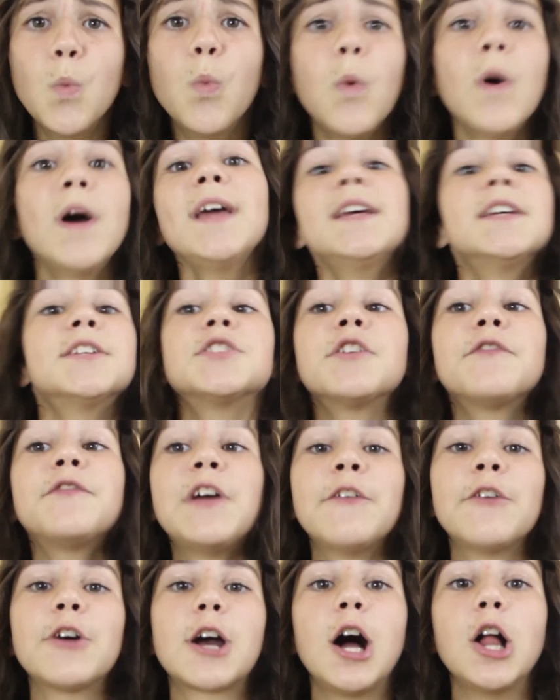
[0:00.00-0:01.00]
What is your
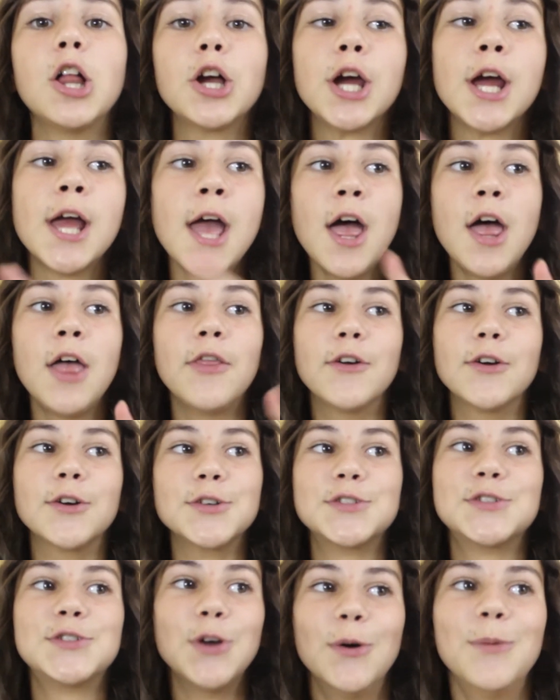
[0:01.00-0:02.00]
favorite color? There are
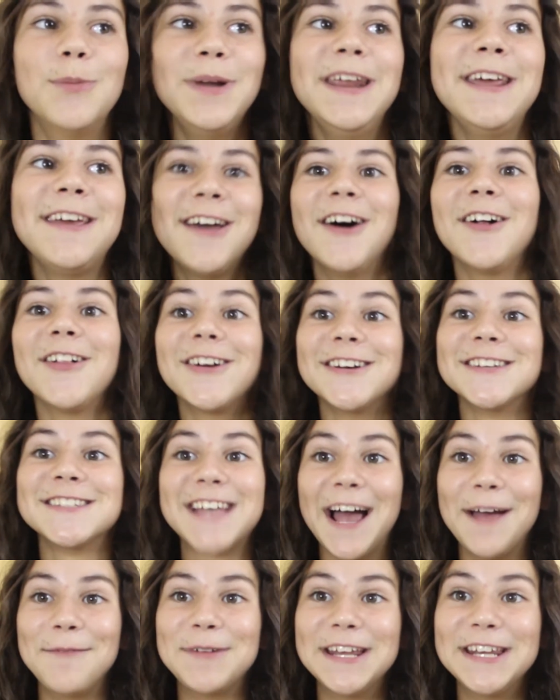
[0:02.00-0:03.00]
so many colors,
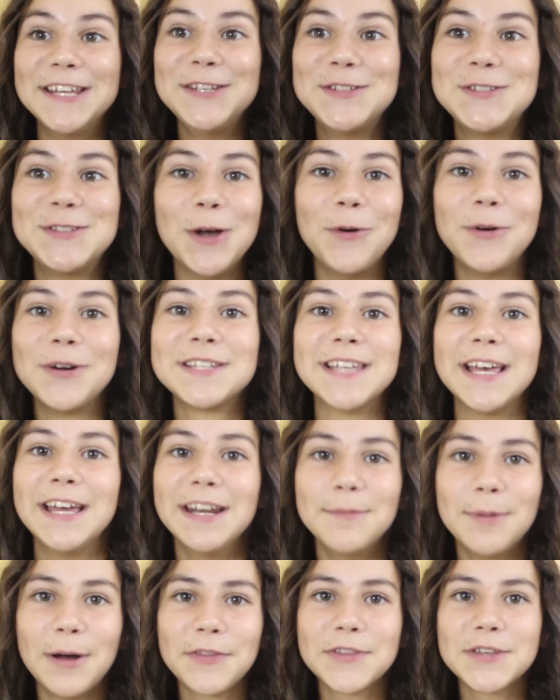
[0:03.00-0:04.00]
I'm getting so
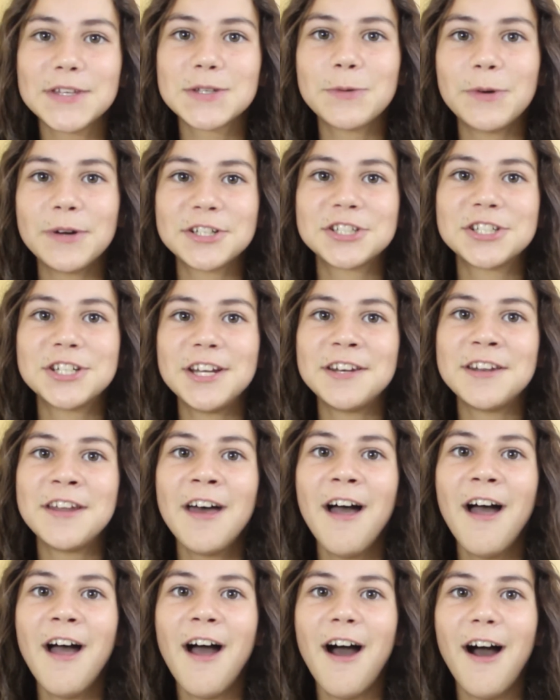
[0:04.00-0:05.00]
excited about this question.
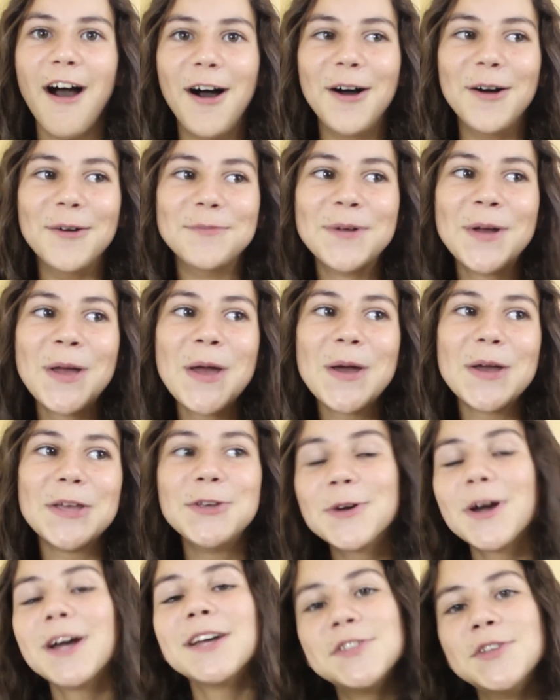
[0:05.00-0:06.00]
Um,
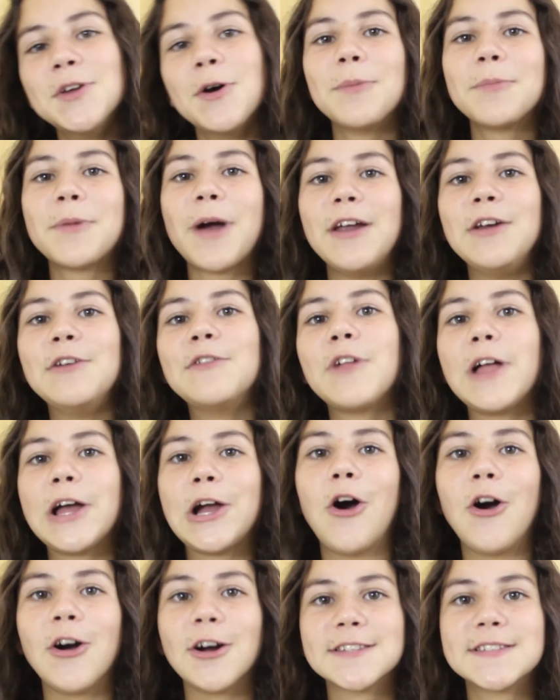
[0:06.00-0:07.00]
you guys know I'm kind of
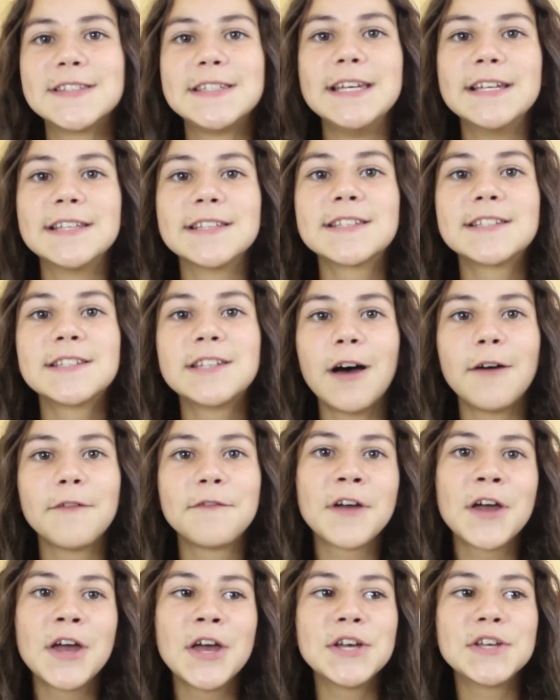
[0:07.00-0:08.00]
like artsy and
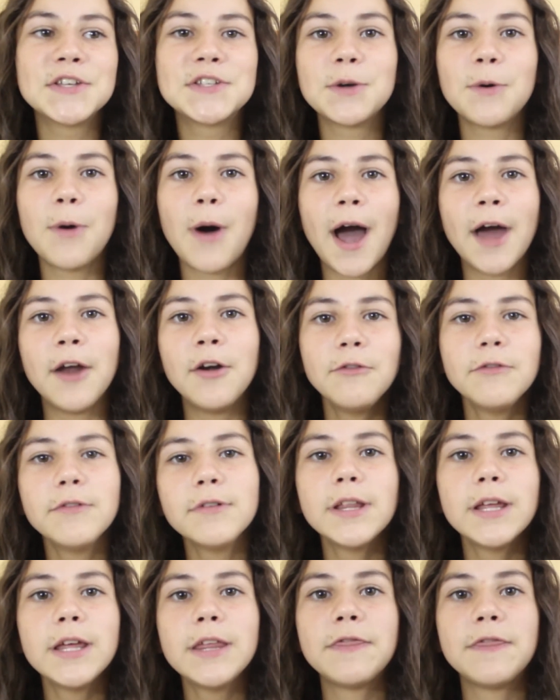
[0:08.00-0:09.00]
stuff, so I don't
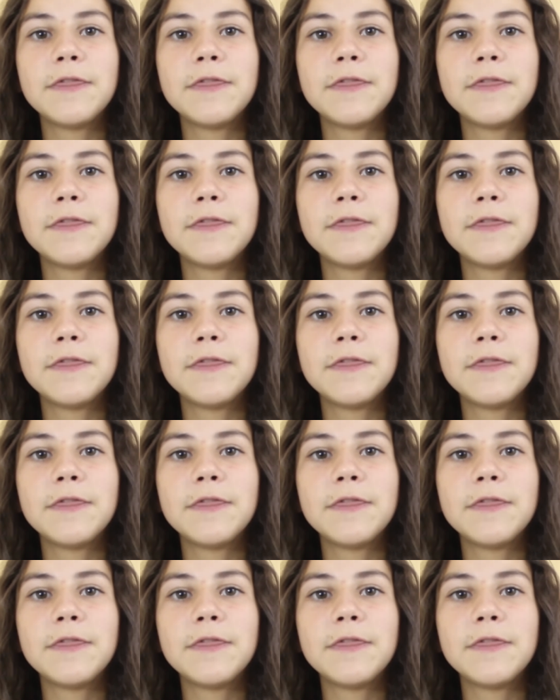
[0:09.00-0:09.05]
really